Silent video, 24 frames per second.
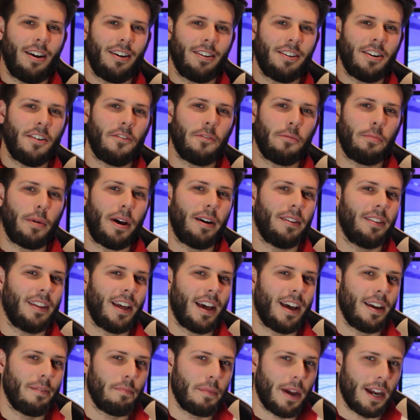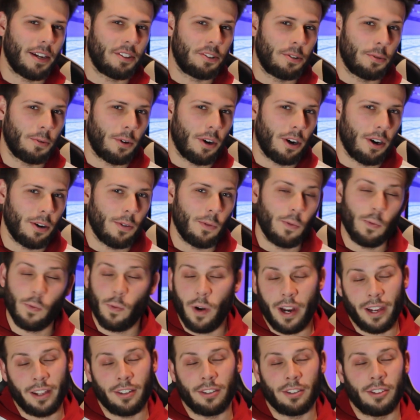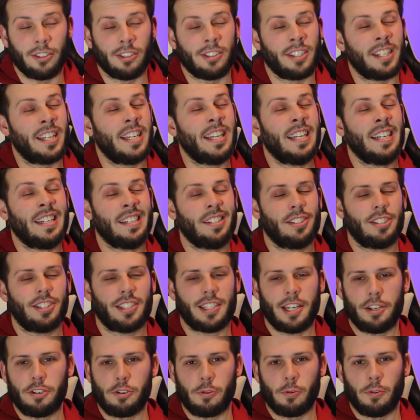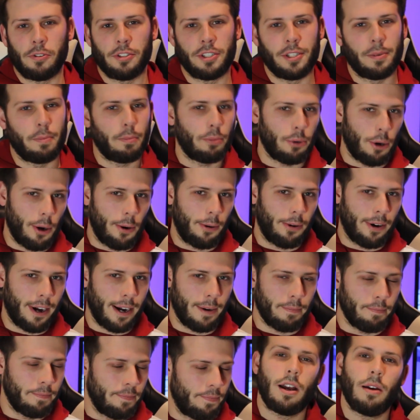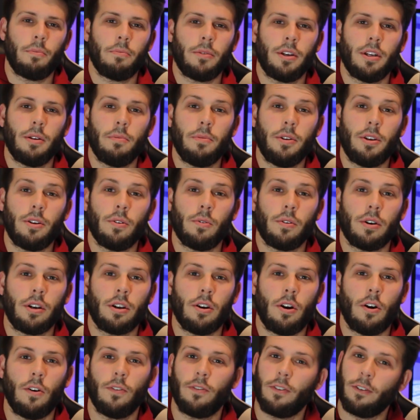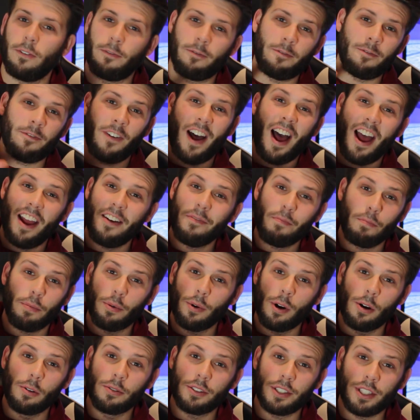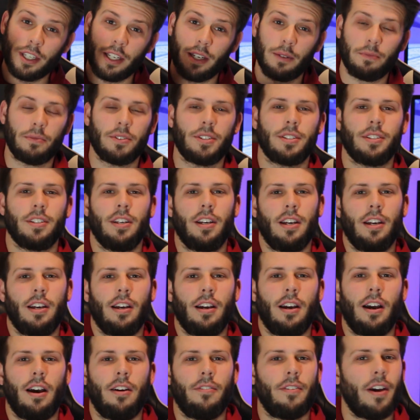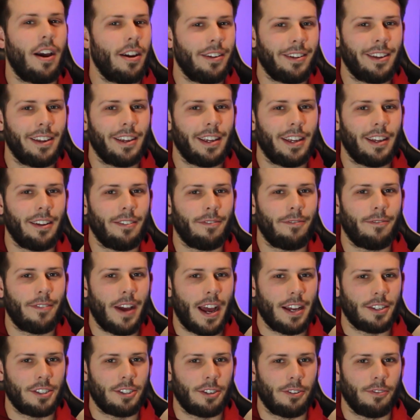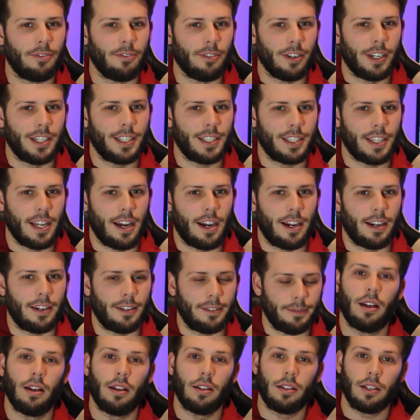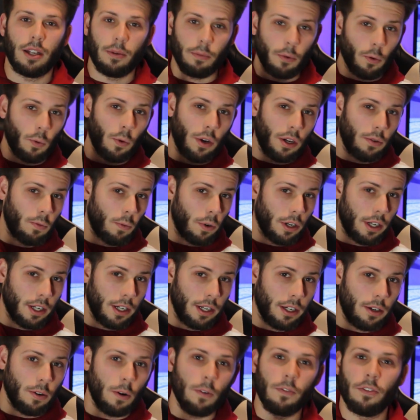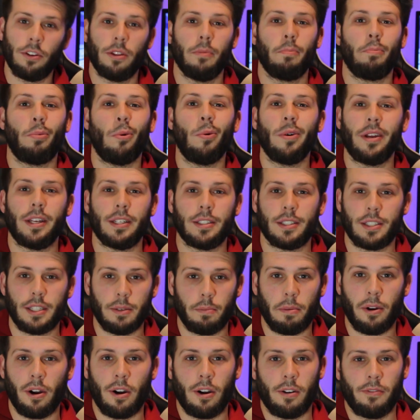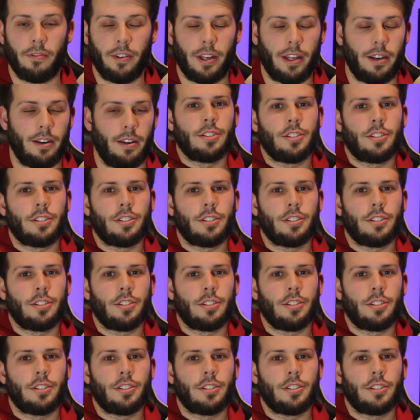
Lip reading: Enough about that, back to our regularly scheduled program. I'm going to be going over 5 pro tips of how you can get faster freestyle. Number 1, we're going to go over the buoyancy part of it.